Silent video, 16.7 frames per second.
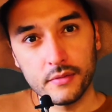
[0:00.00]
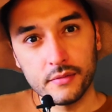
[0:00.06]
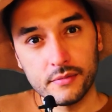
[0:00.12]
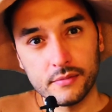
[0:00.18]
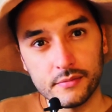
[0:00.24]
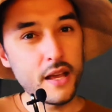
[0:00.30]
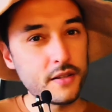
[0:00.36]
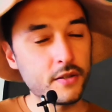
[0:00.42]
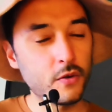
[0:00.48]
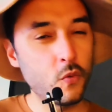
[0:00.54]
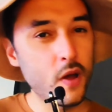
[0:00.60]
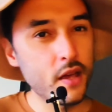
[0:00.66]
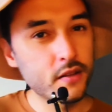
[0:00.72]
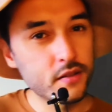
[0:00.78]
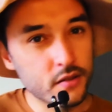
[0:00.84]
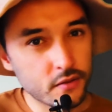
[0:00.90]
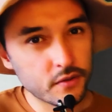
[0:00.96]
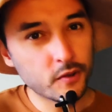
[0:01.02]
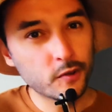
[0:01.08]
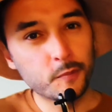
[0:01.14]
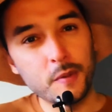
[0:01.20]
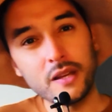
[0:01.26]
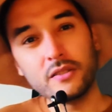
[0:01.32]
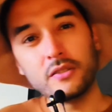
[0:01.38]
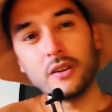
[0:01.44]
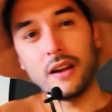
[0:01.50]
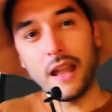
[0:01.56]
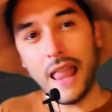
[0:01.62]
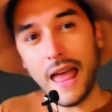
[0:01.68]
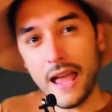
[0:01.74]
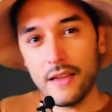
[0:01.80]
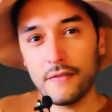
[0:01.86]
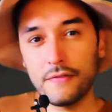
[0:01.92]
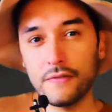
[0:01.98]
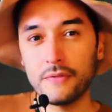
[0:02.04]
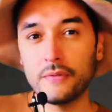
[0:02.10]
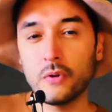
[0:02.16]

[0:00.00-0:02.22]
Next question, you spent your life